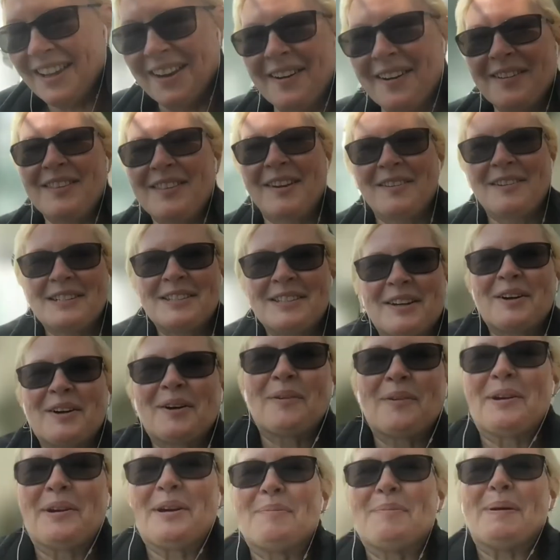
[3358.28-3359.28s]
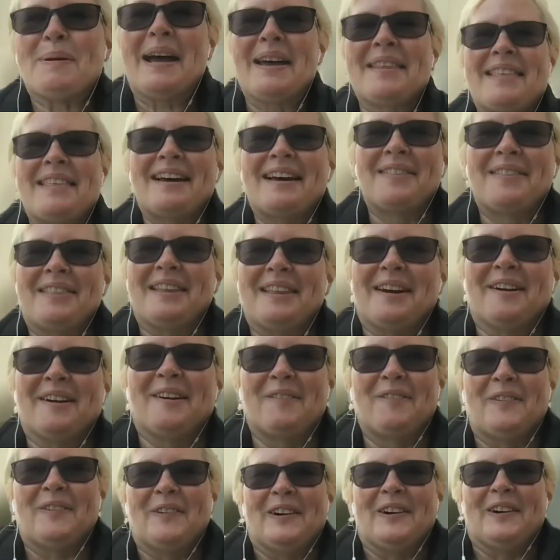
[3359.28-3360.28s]
there is a career path out there
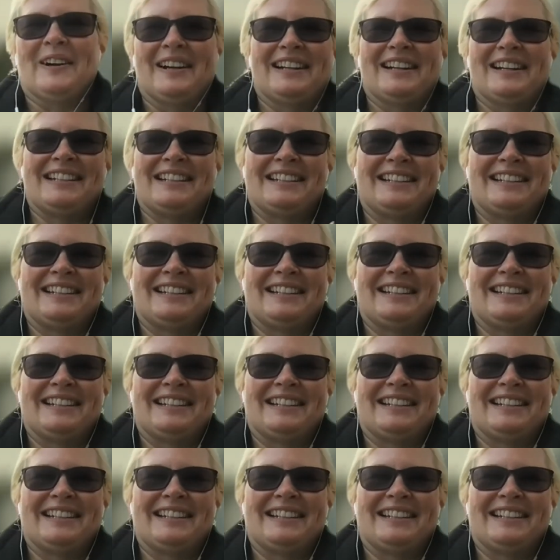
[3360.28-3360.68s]
for it.